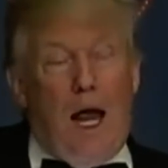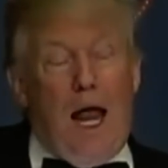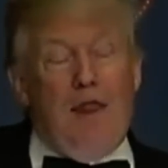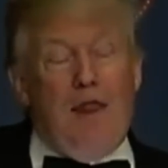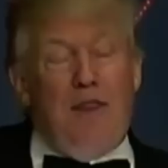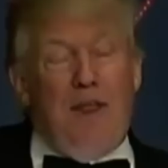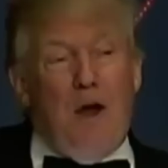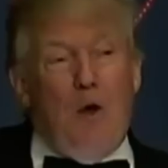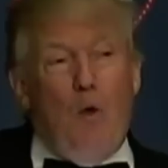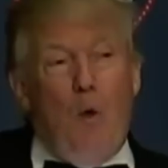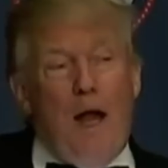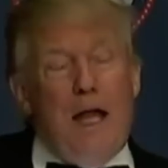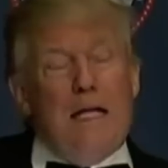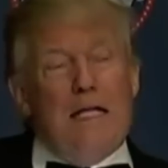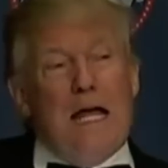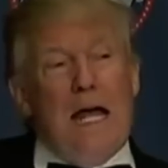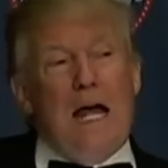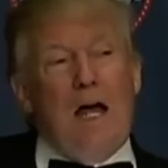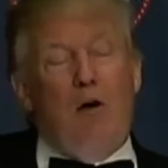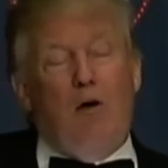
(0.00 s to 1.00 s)
And they
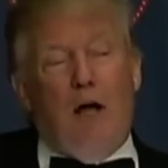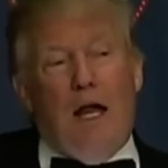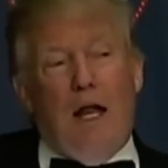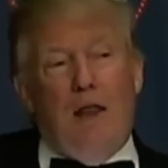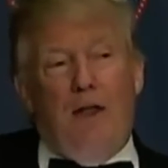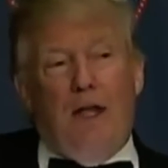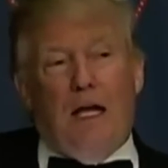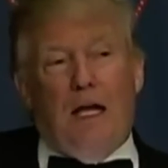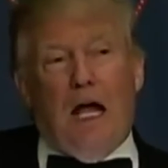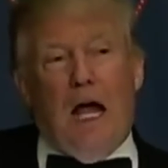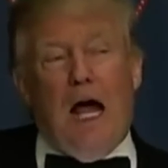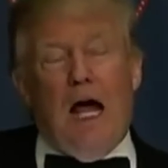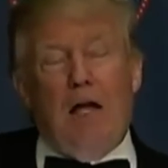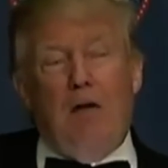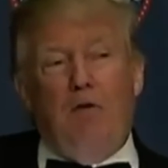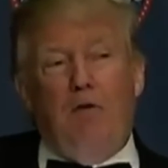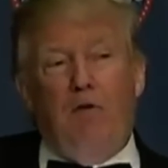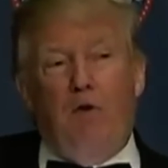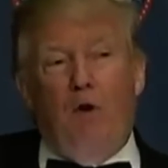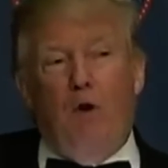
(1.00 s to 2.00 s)
went out and they
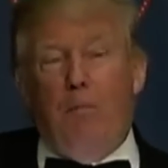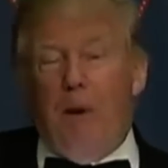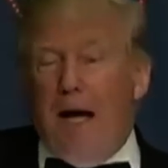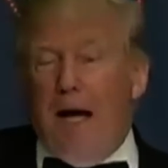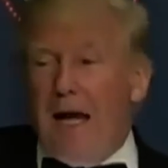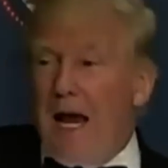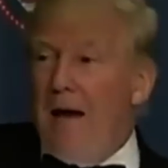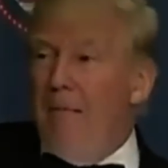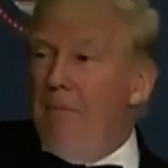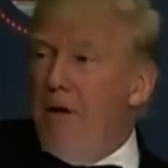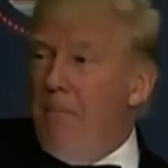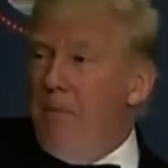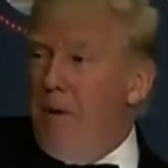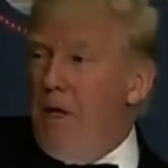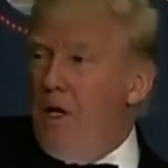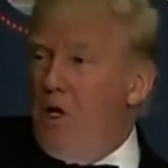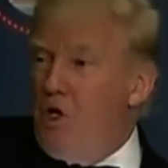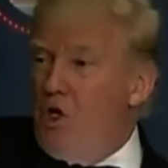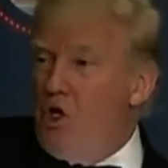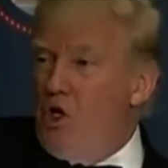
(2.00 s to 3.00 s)
got from Miami
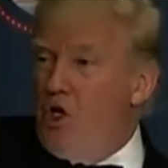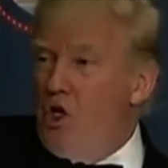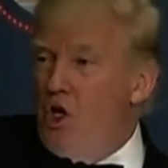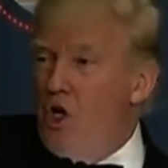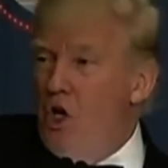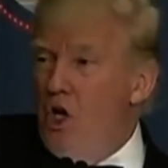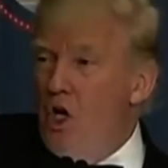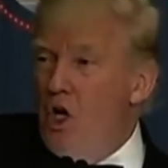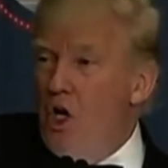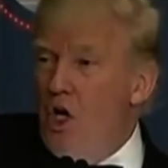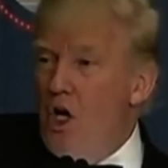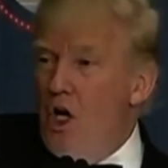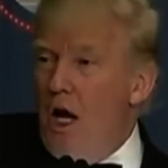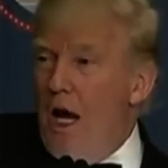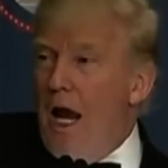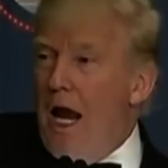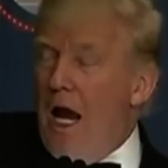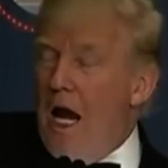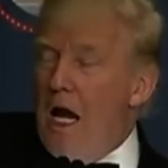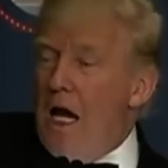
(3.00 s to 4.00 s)
Beach
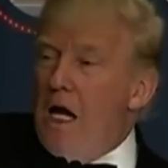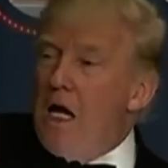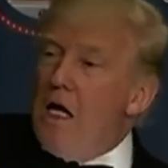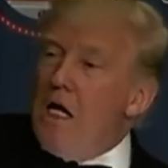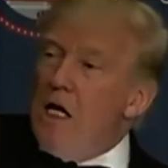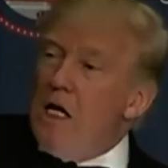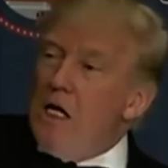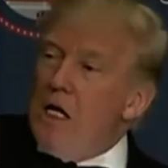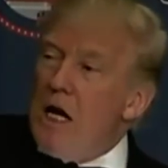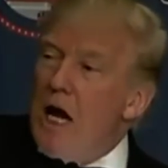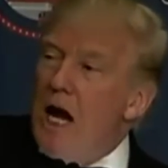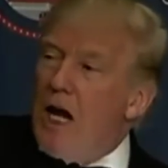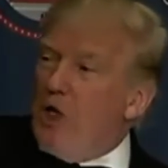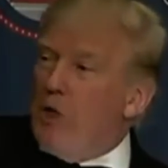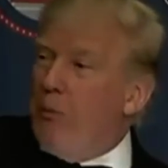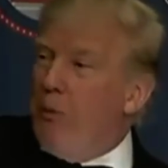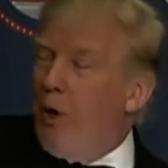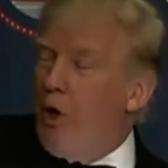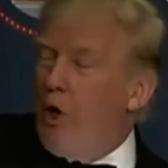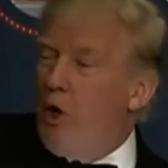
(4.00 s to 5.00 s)
an
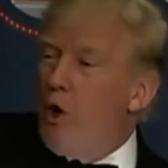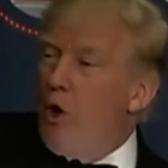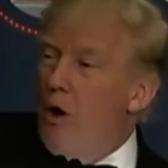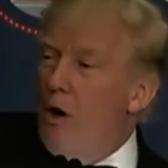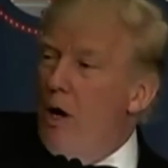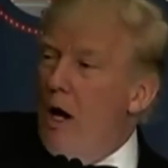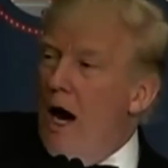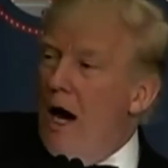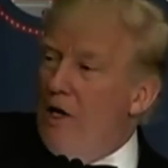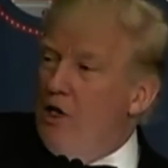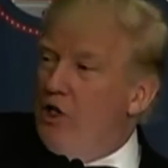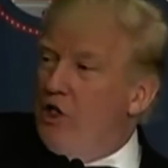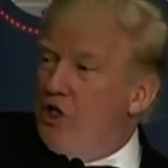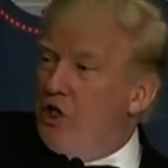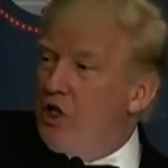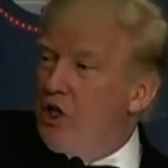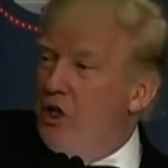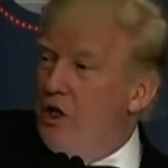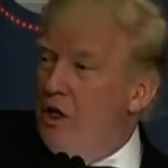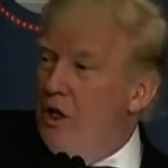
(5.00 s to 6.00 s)
expert on
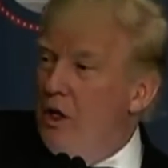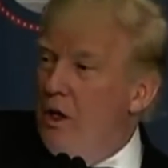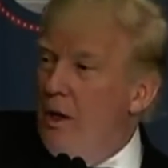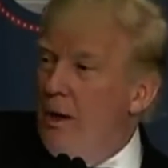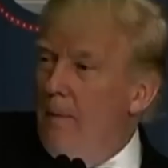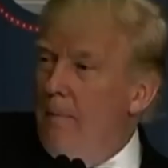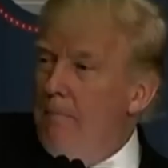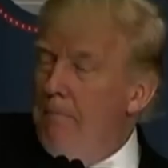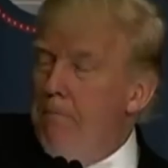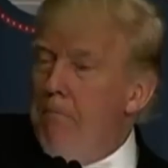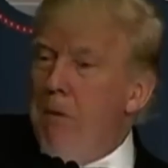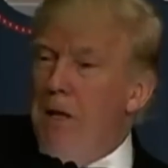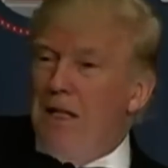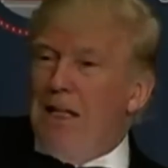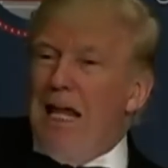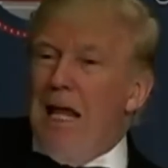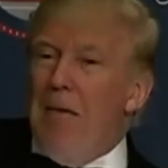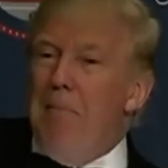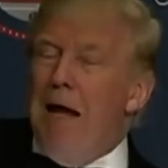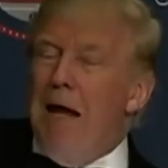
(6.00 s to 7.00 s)
ice.
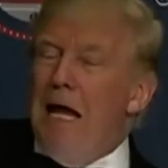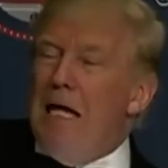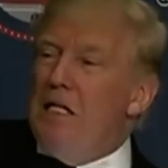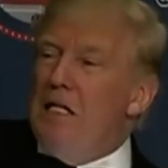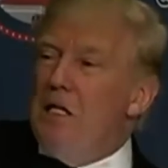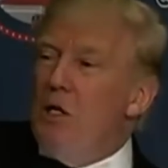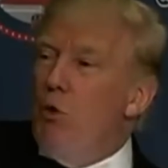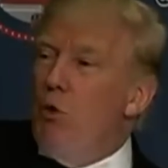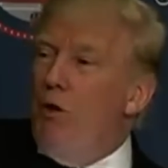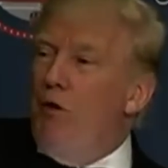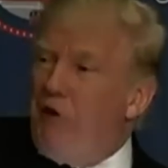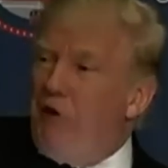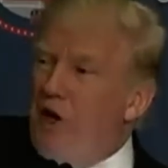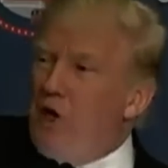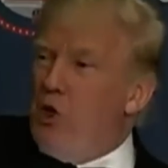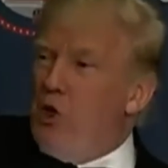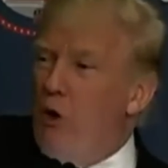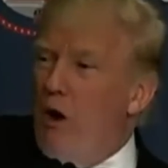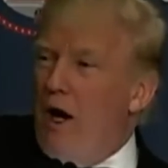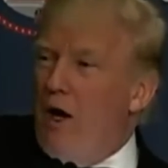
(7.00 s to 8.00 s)
But they meant
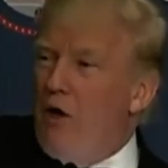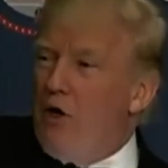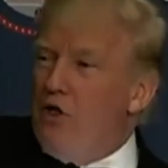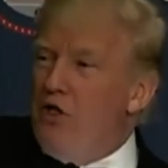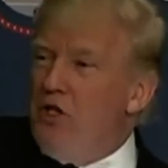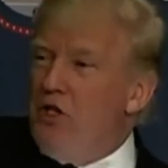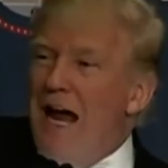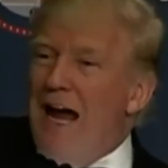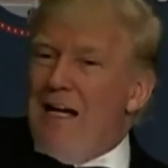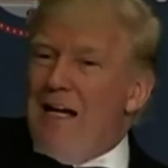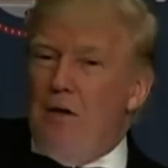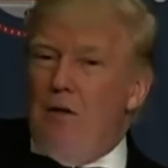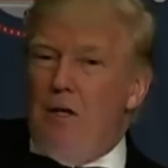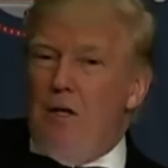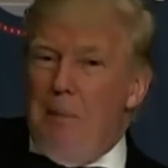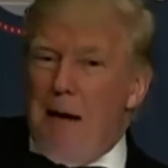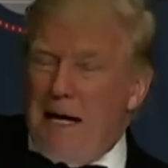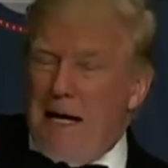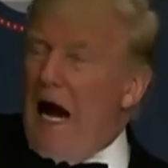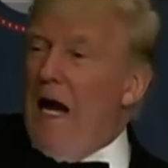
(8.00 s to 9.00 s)
refrigerators, not
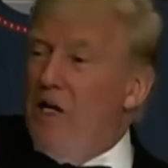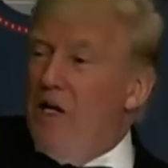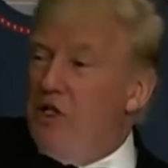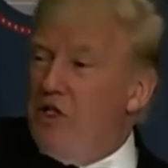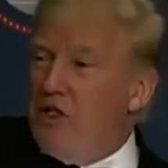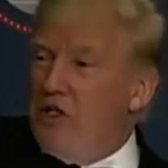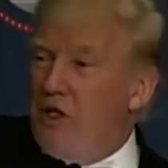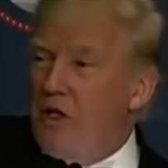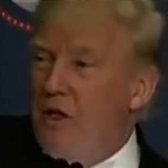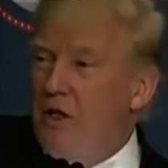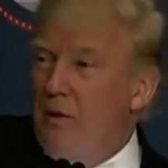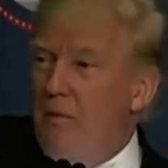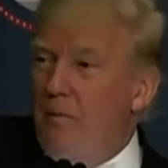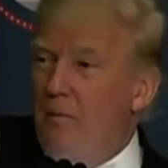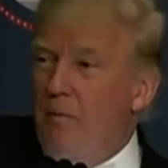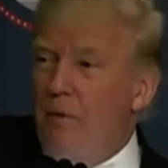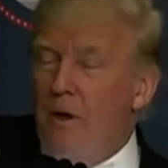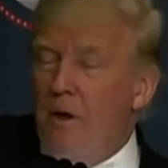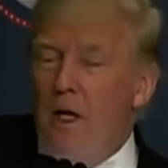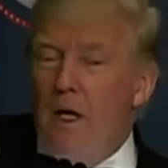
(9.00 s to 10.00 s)
to make ice.
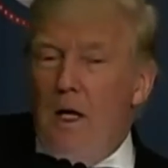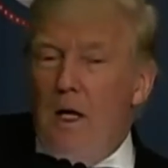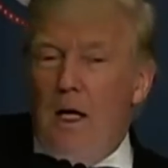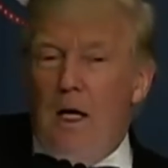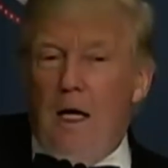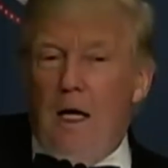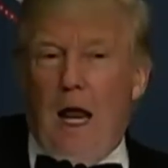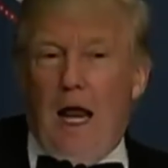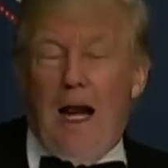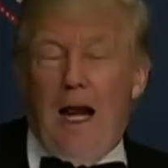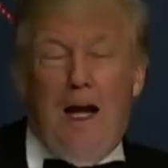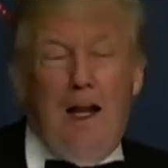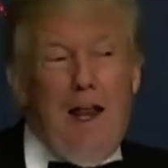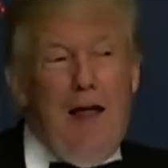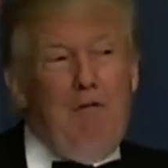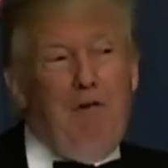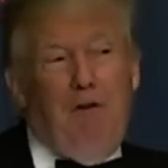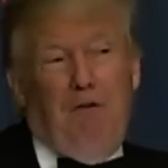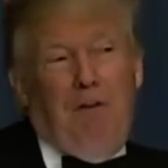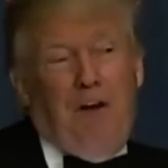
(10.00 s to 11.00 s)
And I'll
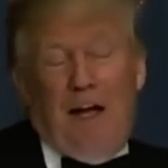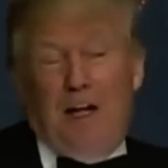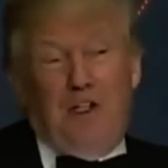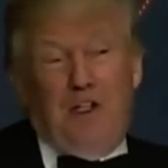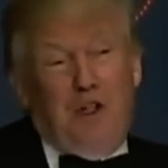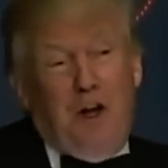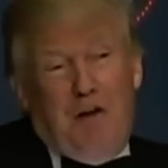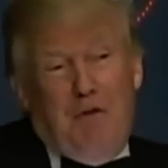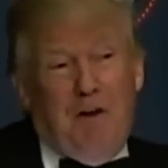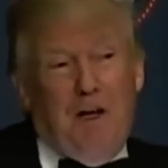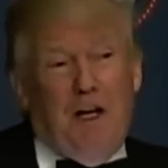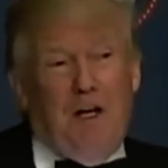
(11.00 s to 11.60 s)
never forget, sort